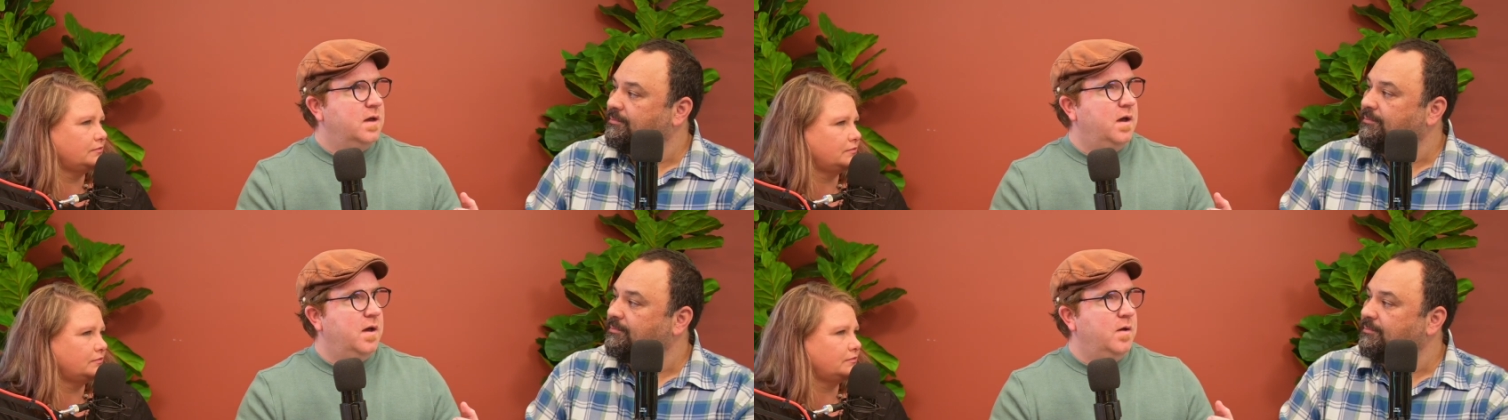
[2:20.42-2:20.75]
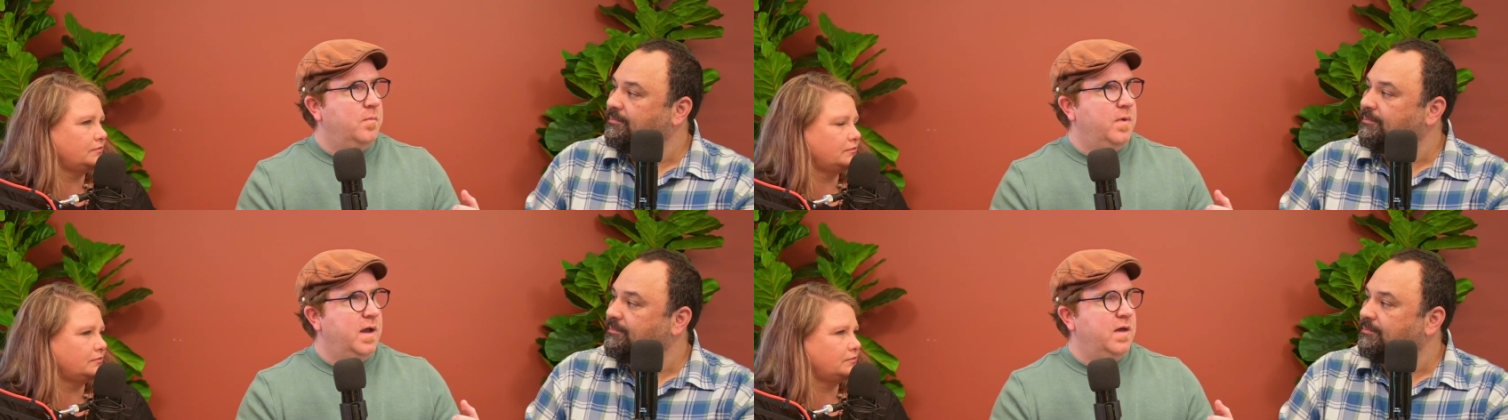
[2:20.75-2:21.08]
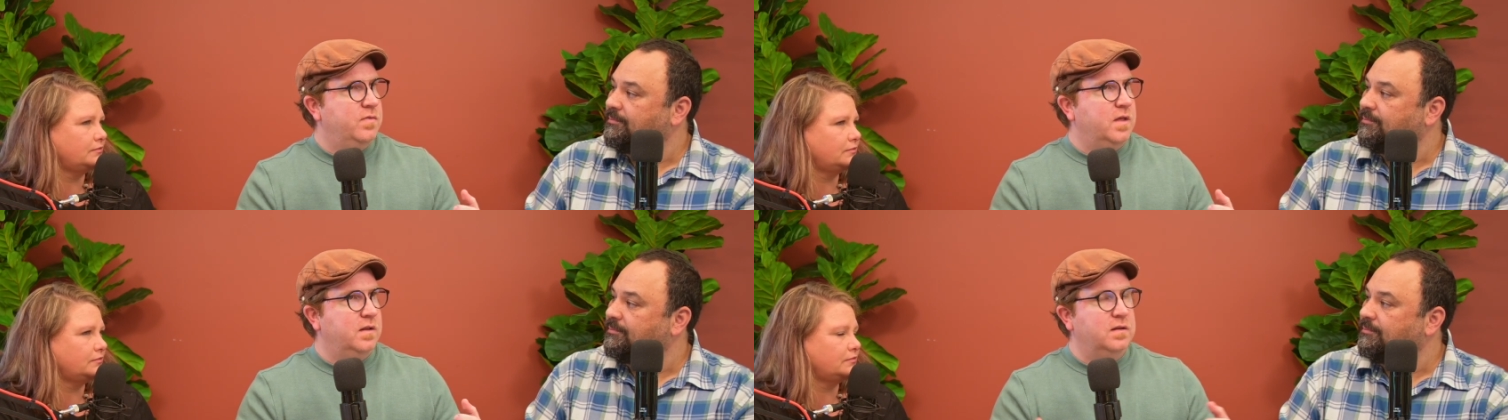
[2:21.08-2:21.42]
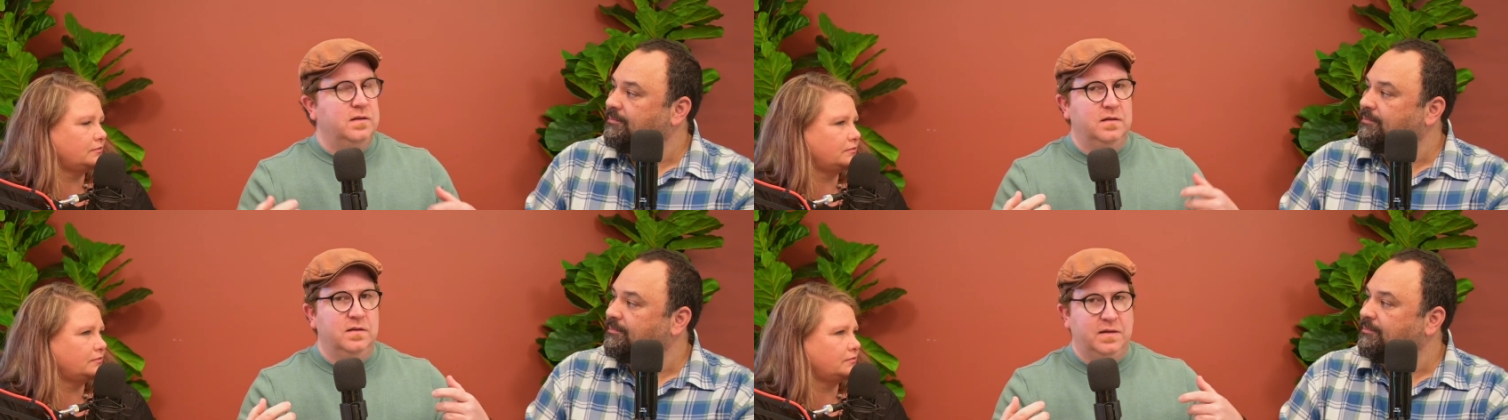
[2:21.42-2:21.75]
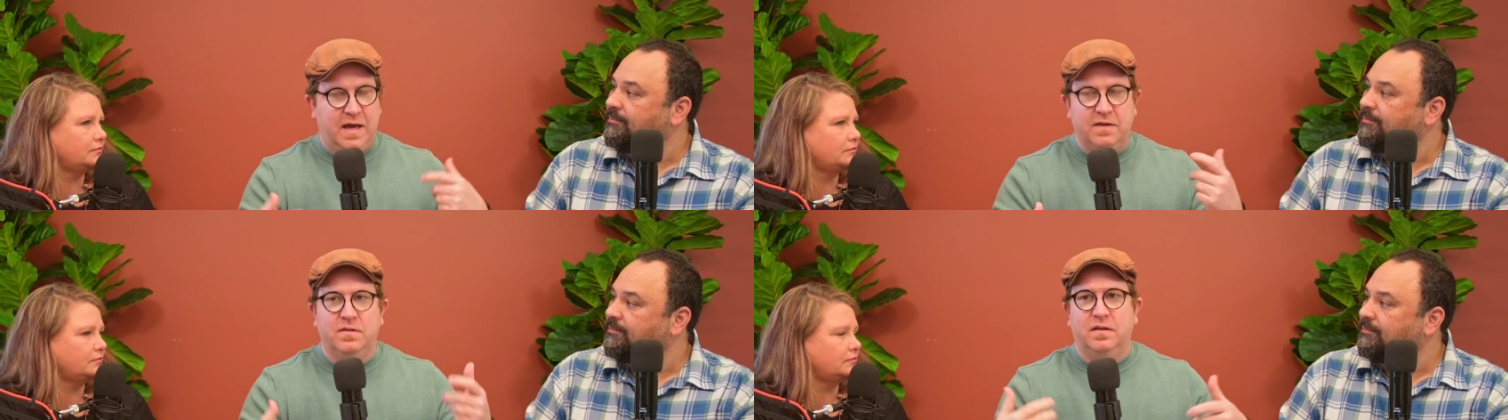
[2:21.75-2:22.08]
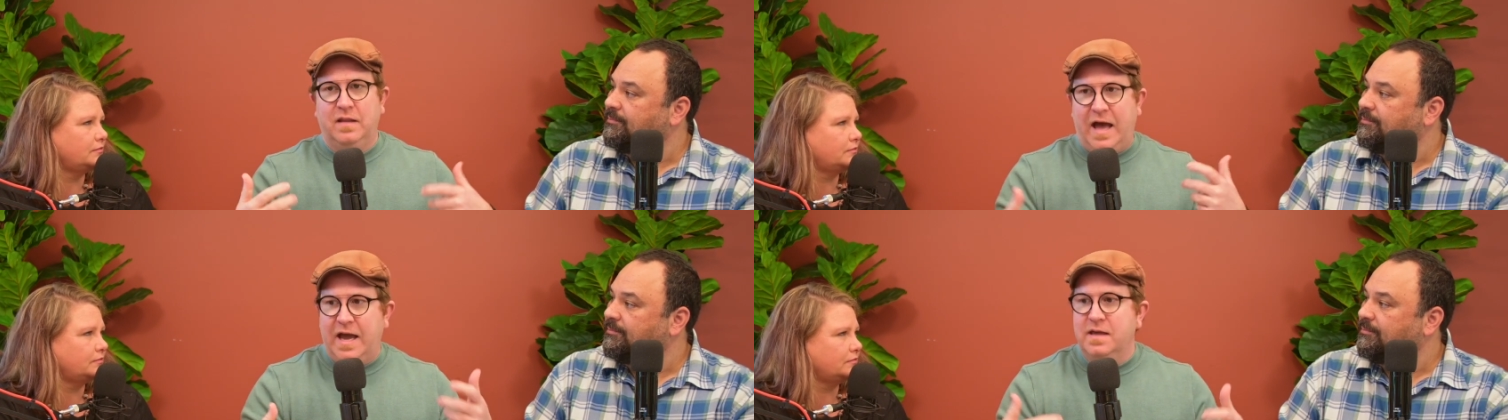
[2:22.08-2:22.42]
Speaker 1: And the
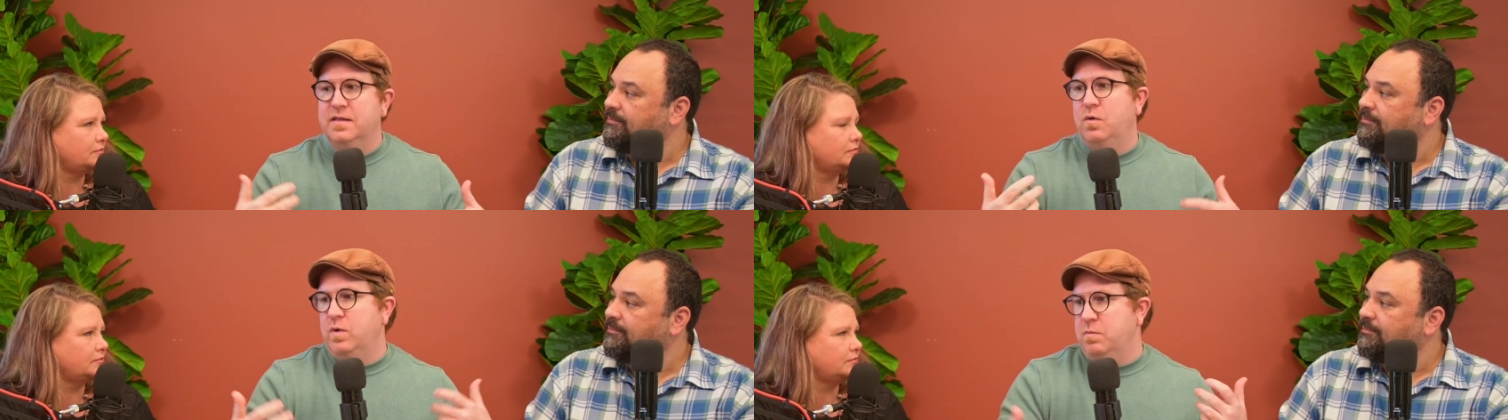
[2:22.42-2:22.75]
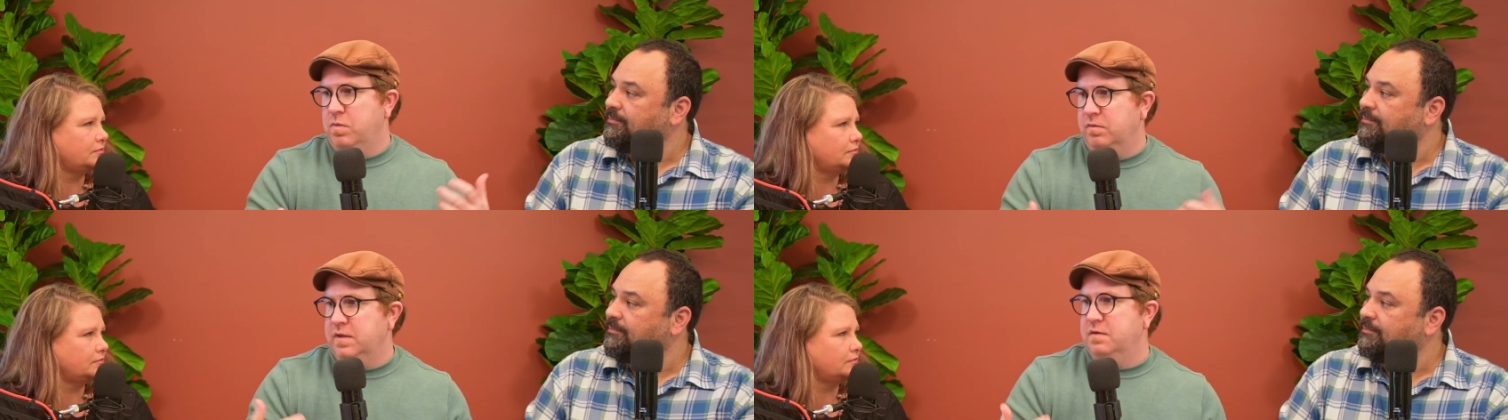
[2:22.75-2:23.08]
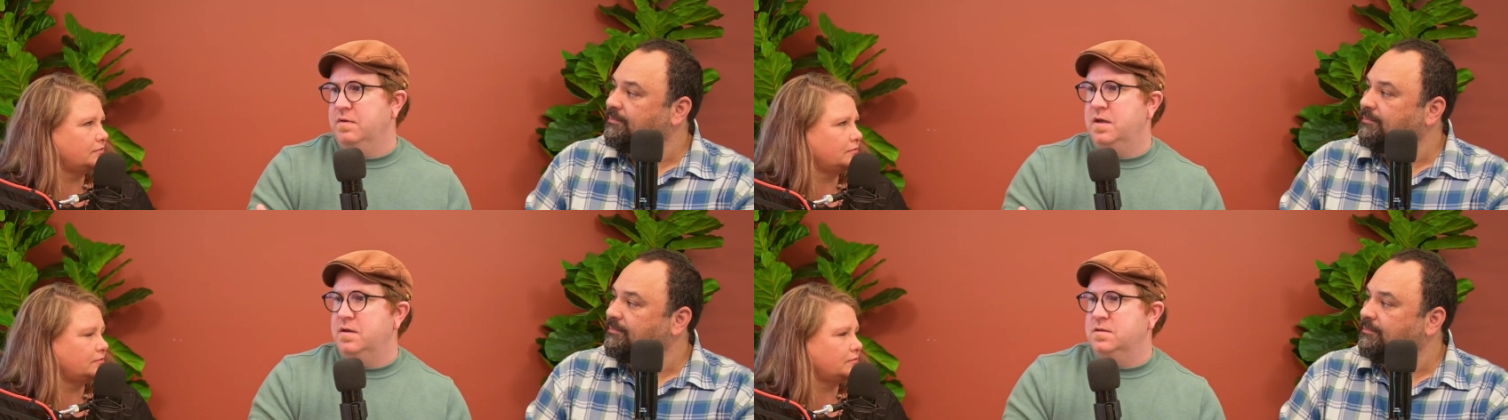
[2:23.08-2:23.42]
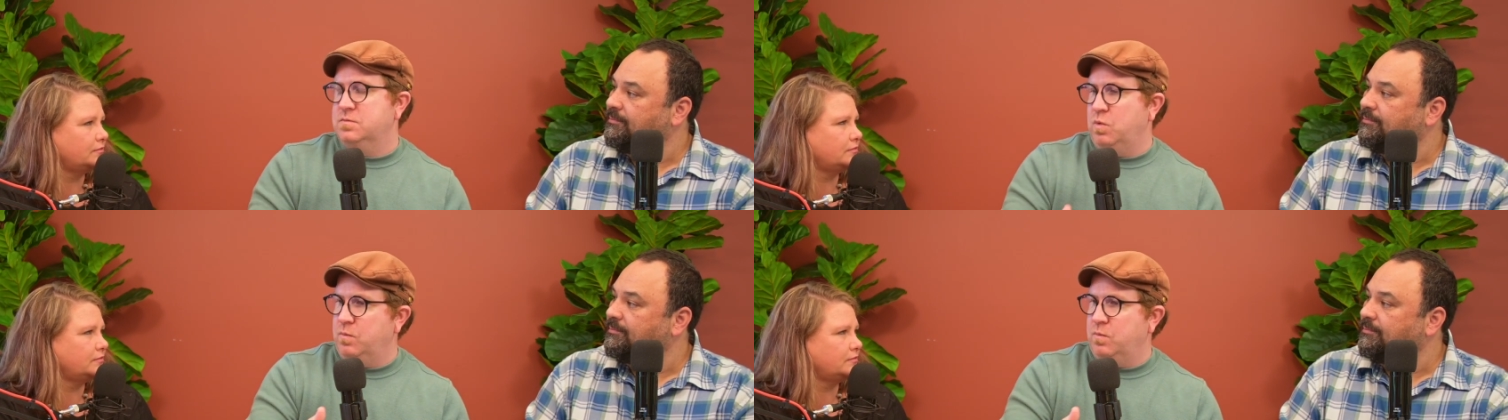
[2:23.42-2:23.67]
lie that we believe in is